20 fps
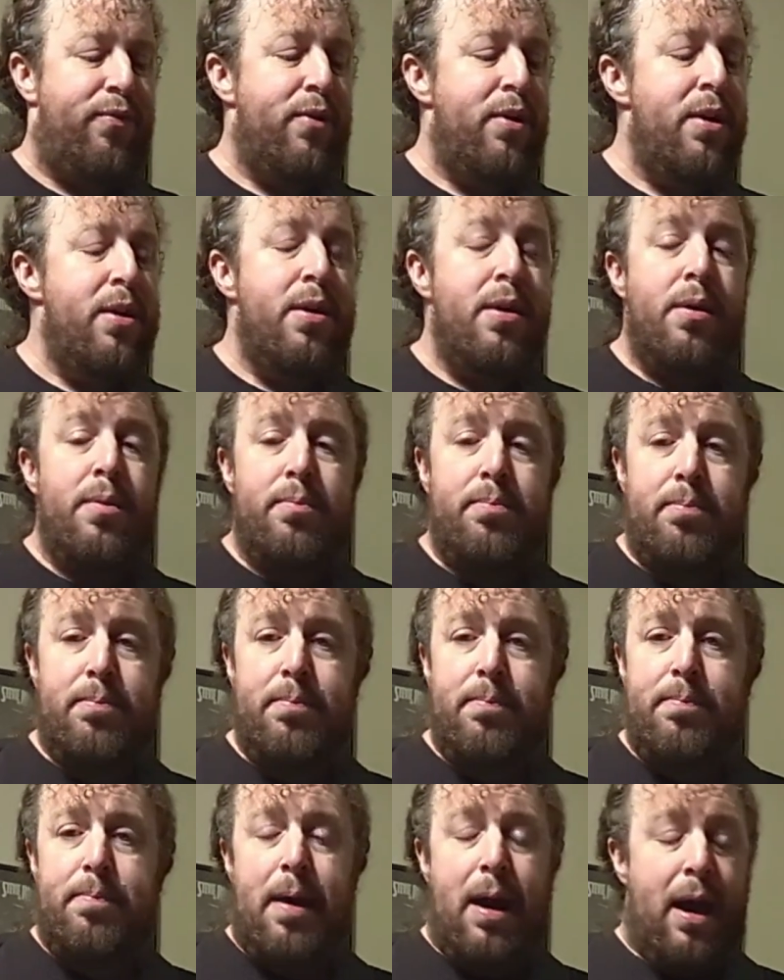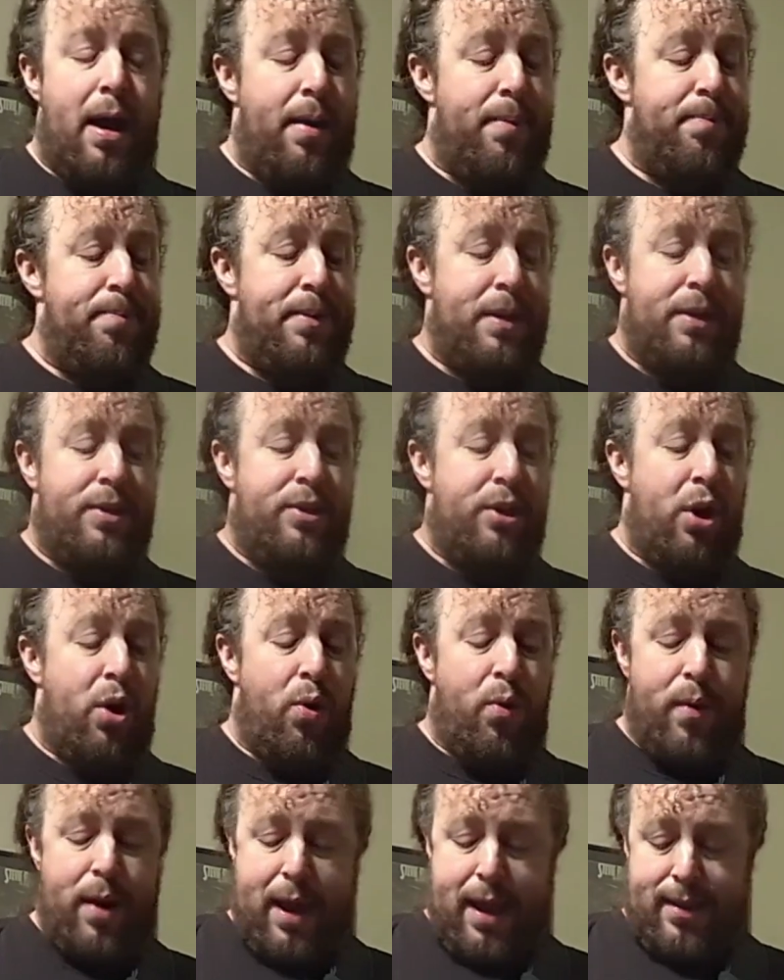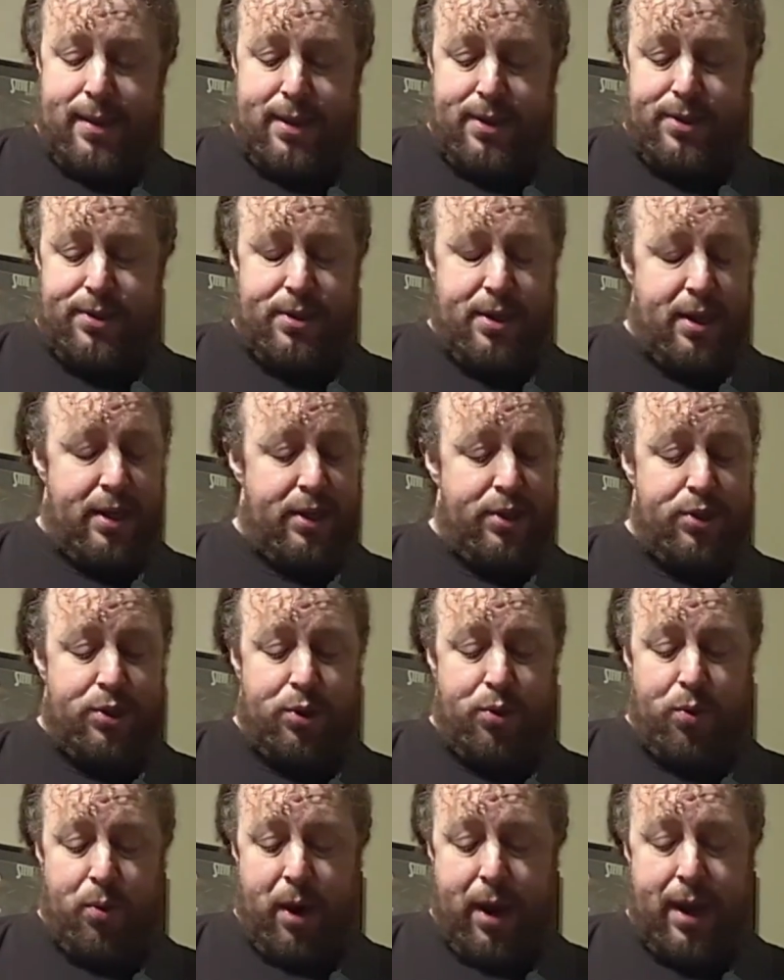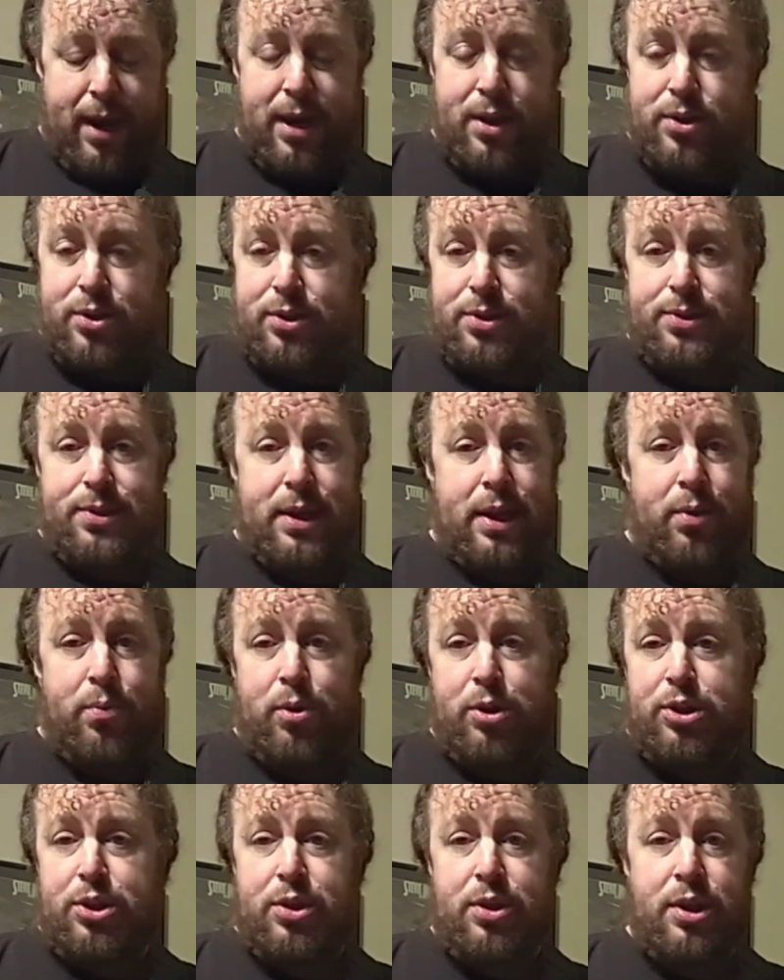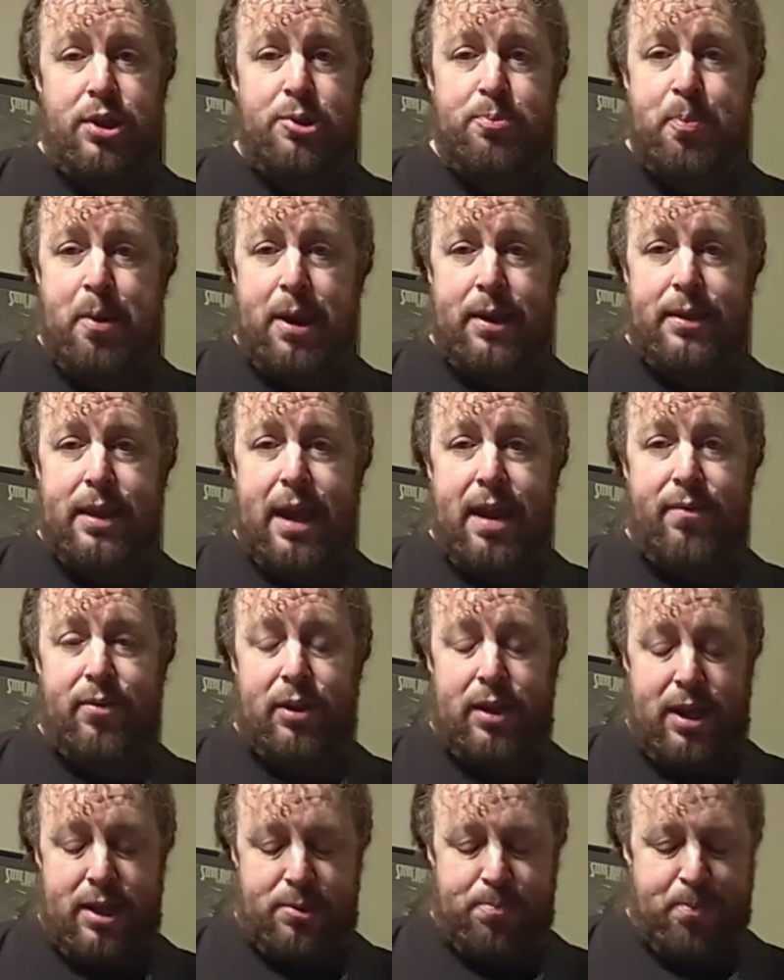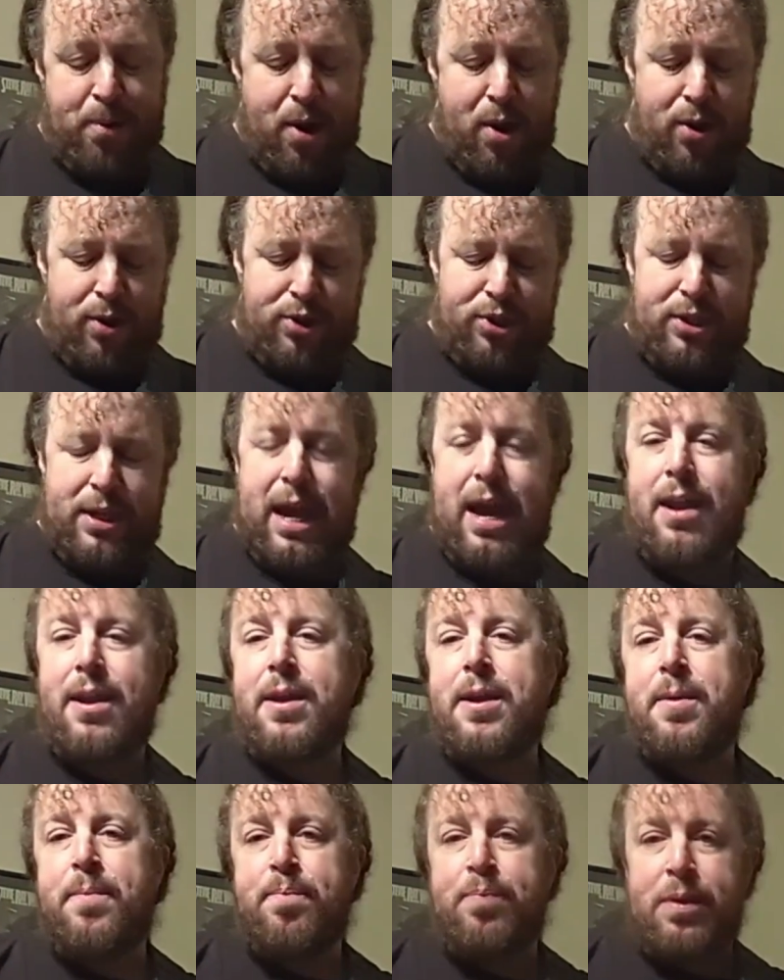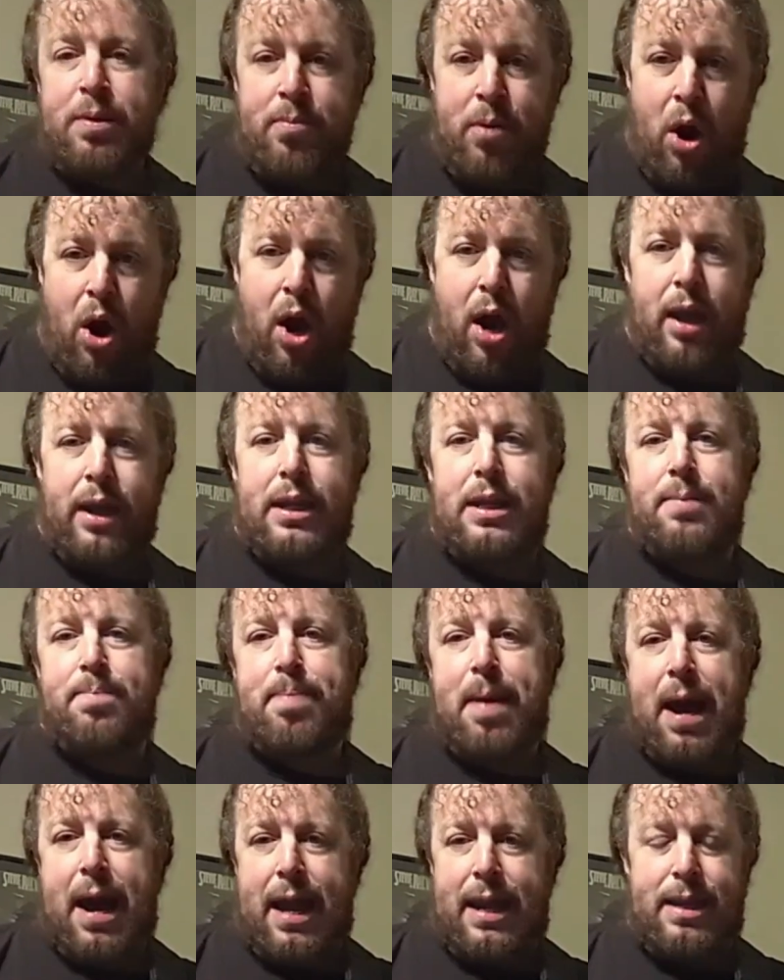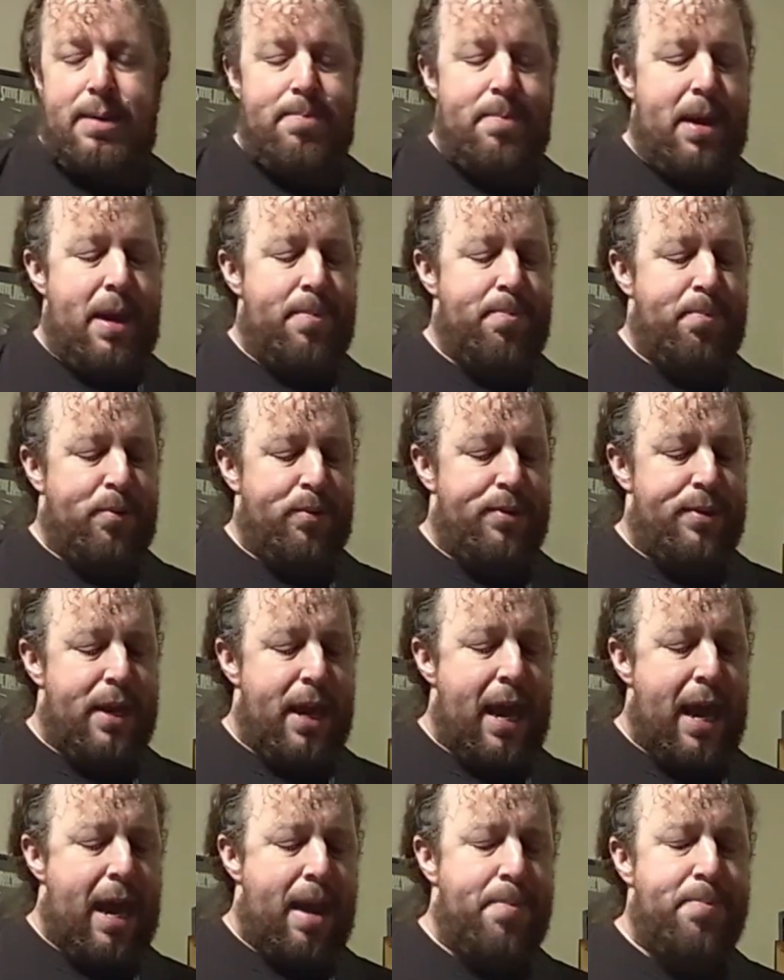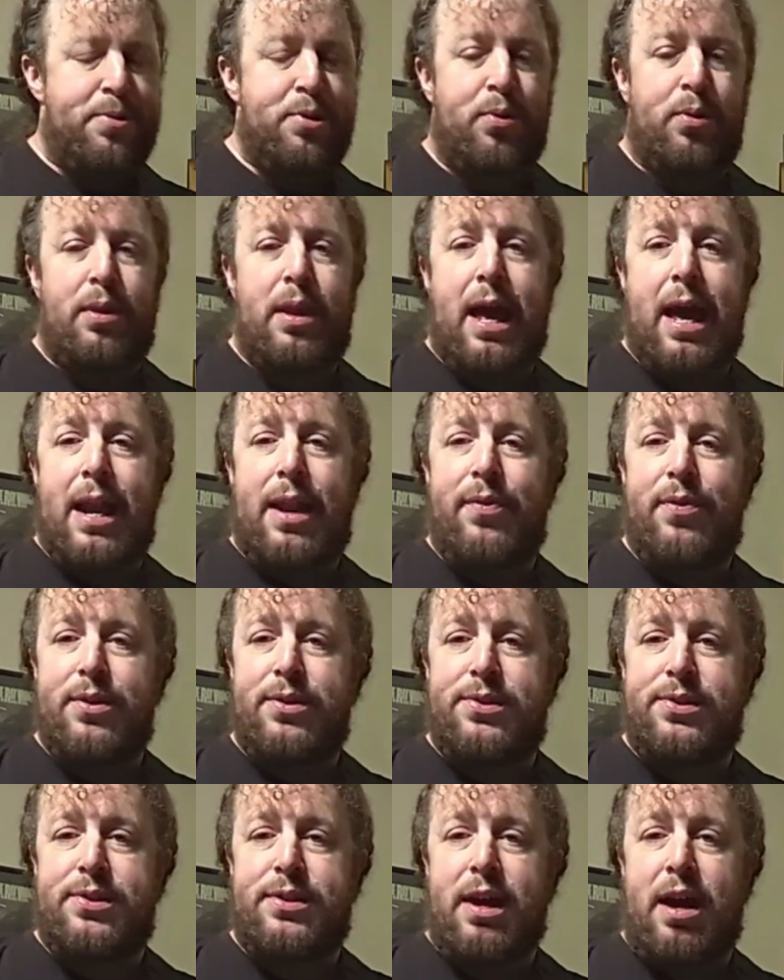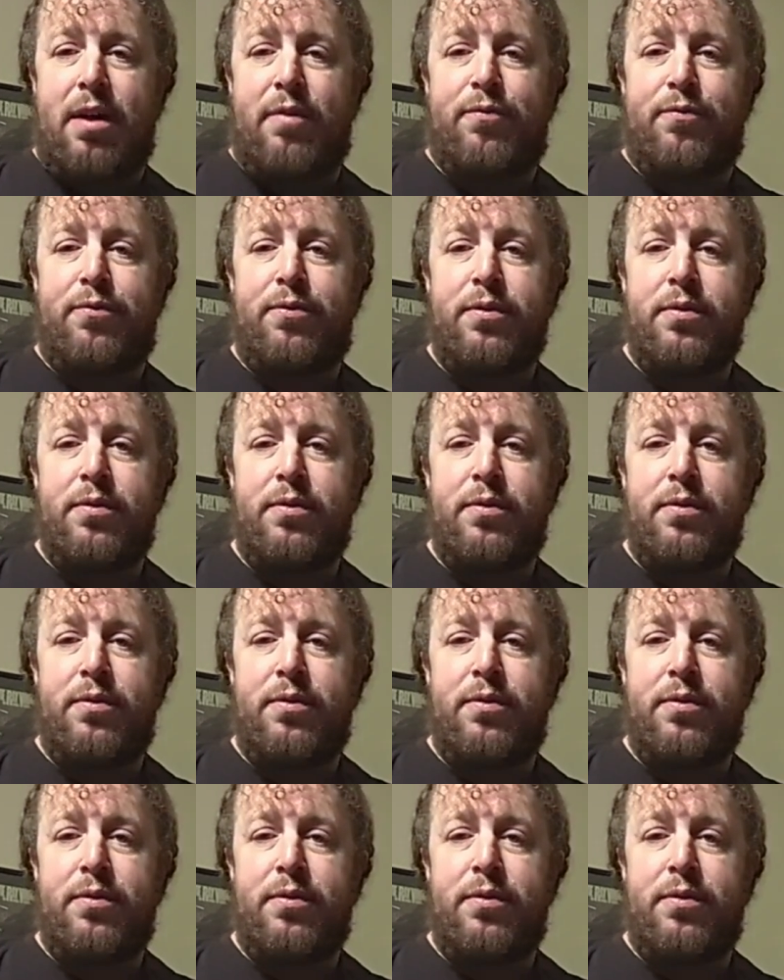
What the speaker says: The tone on this thing is great, just like what you'd expect out of a Les Paul, because you got mahogany body, maple tops. A lot of this stuff